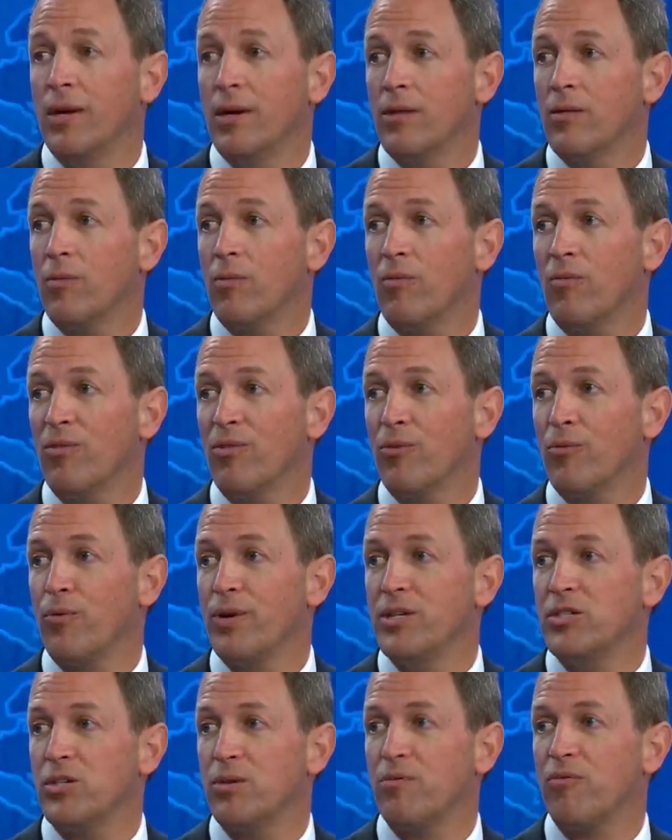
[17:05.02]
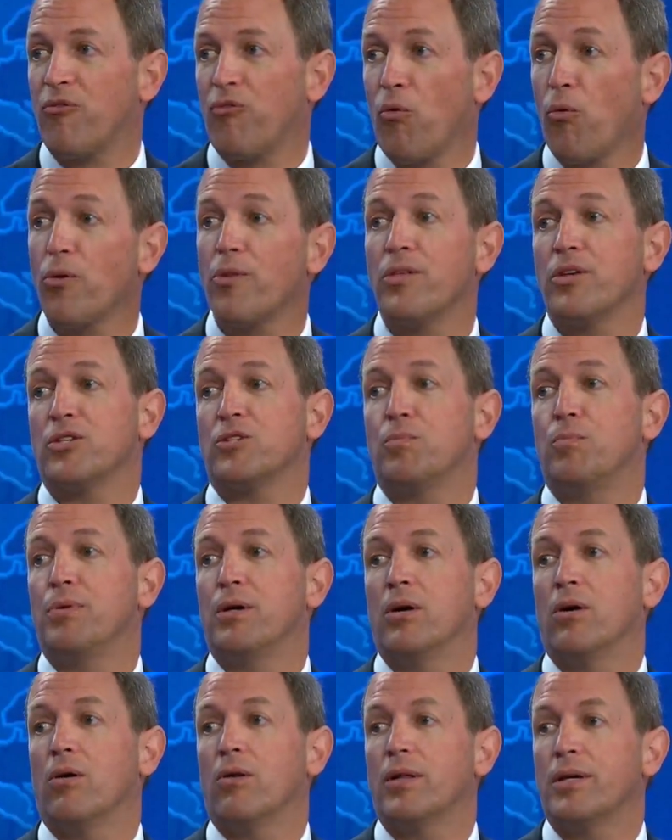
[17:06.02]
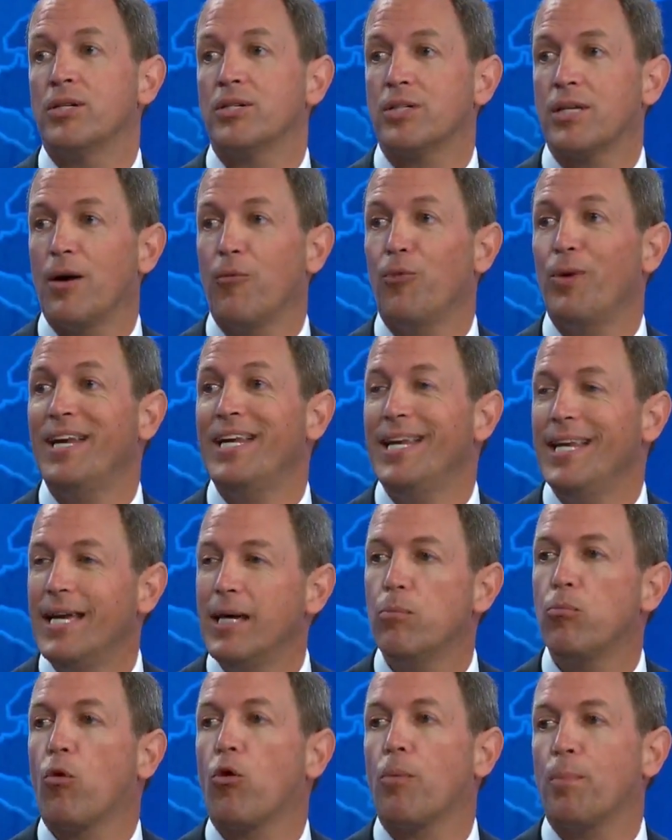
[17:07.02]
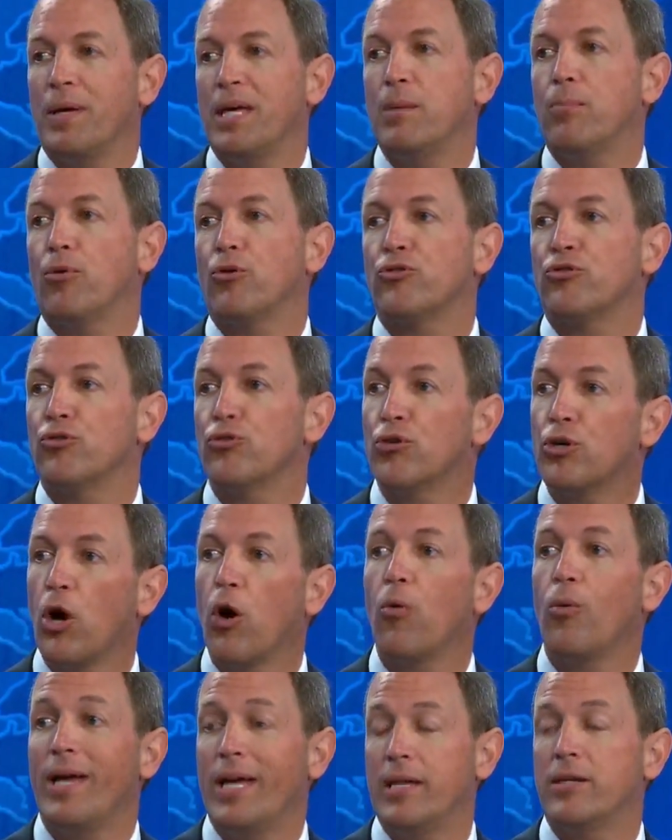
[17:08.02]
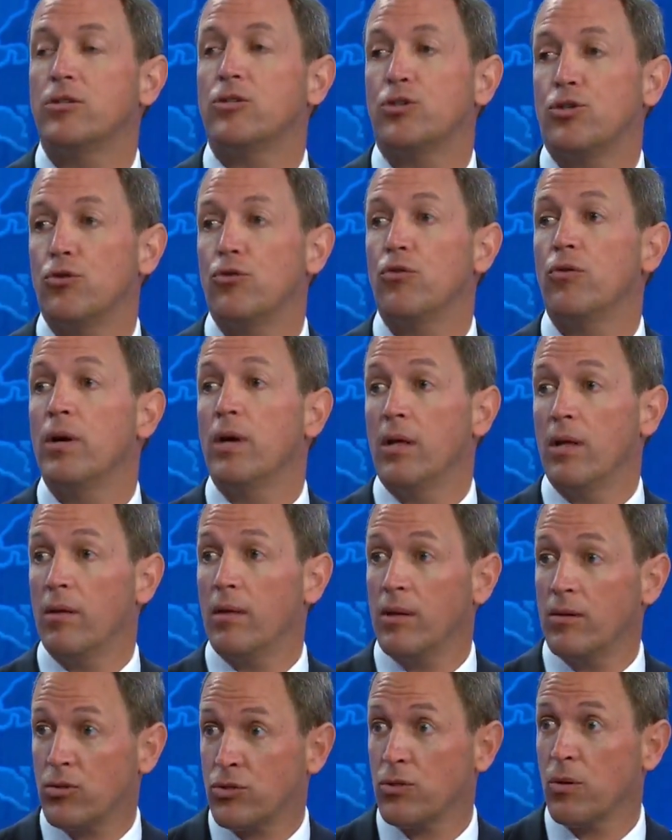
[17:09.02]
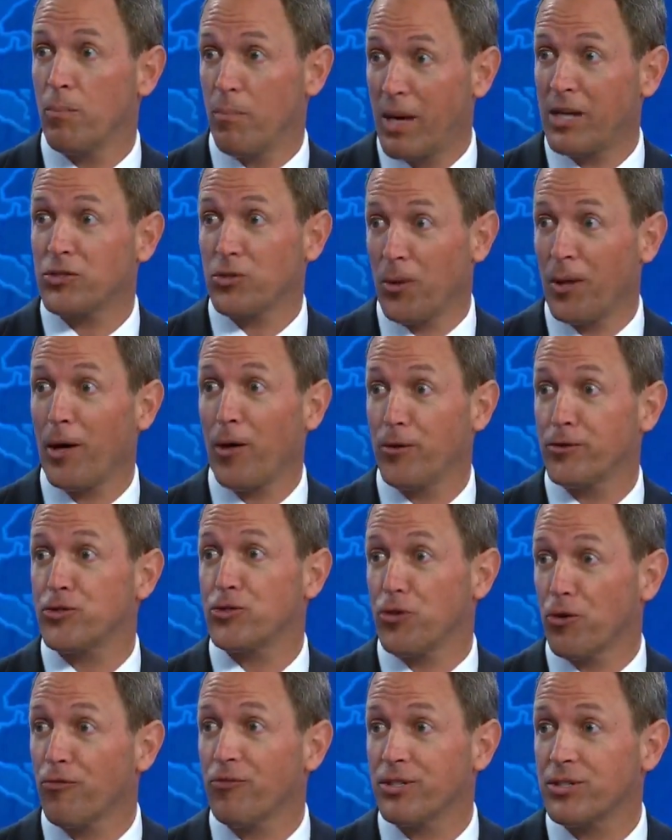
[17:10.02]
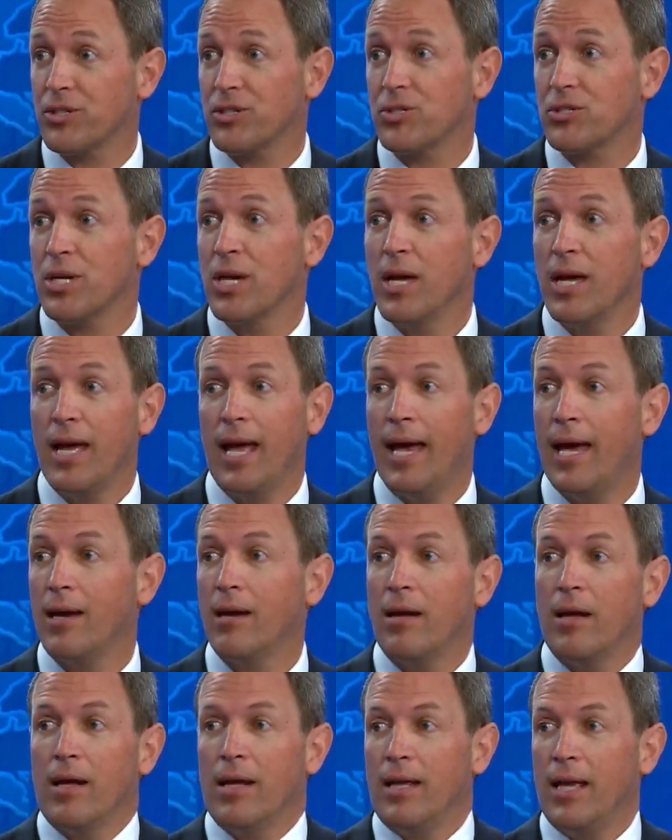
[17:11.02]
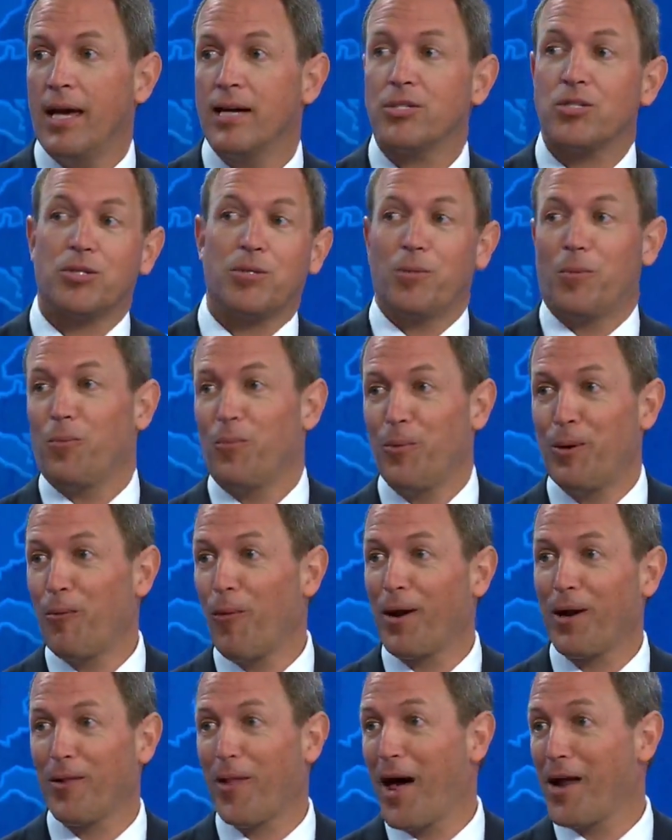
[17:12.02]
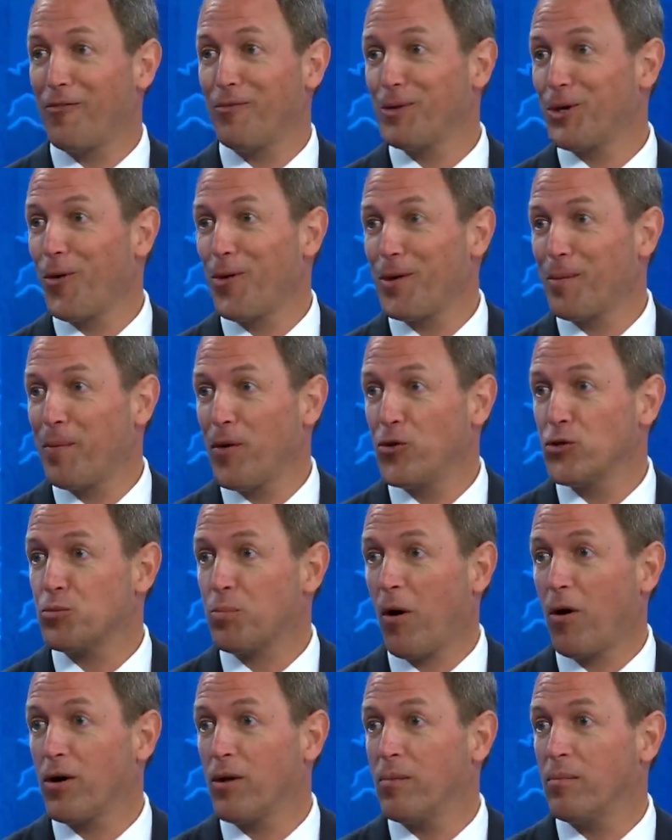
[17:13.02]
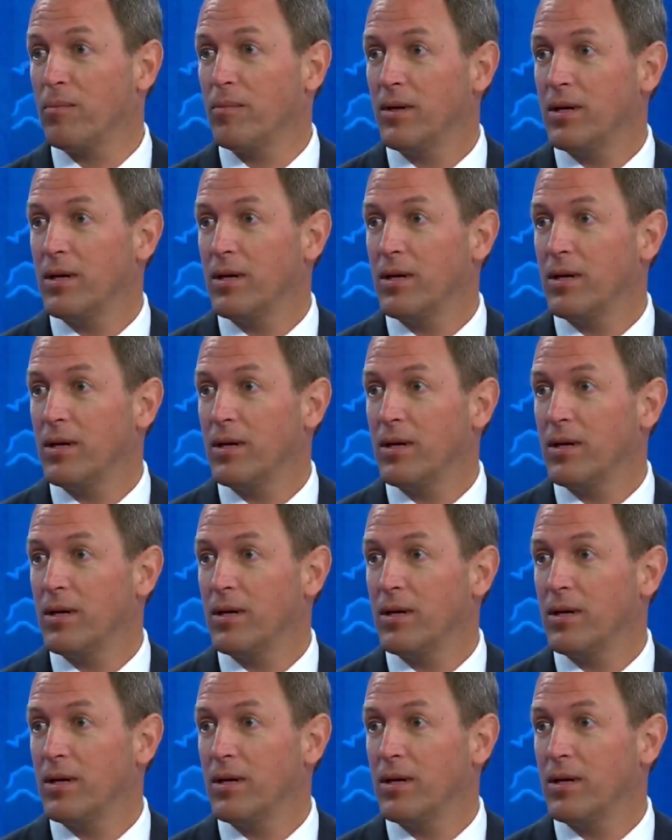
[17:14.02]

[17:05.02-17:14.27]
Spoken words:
the reason for this bill is that we need more people to go into mental health services. And yes, we want a lot of them to go into postpartum